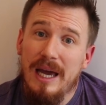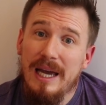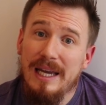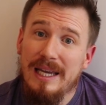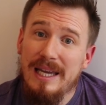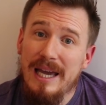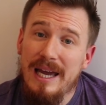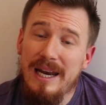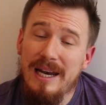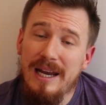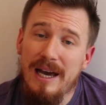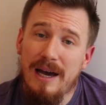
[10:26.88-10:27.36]

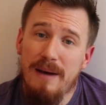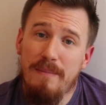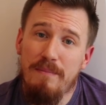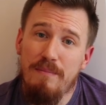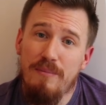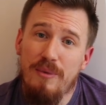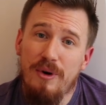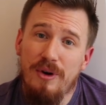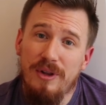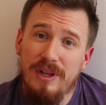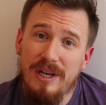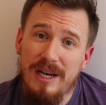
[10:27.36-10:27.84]
Again, I'm
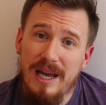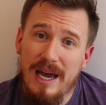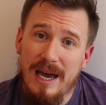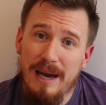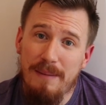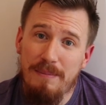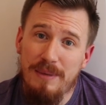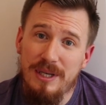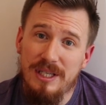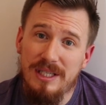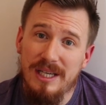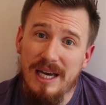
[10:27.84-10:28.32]
more than
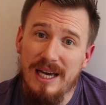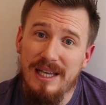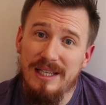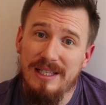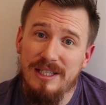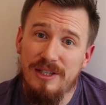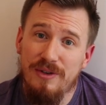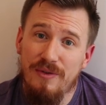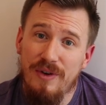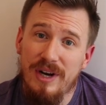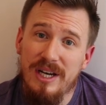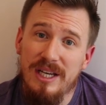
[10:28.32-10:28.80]
happy to
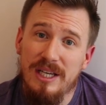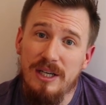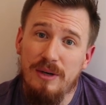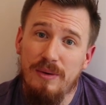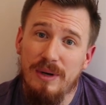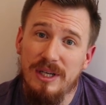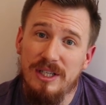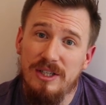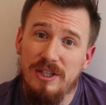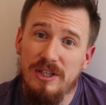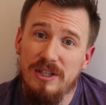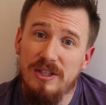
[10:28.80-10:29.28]
answer any
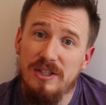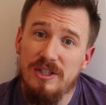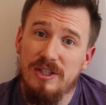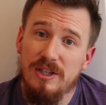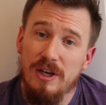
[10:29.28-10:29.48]
questions,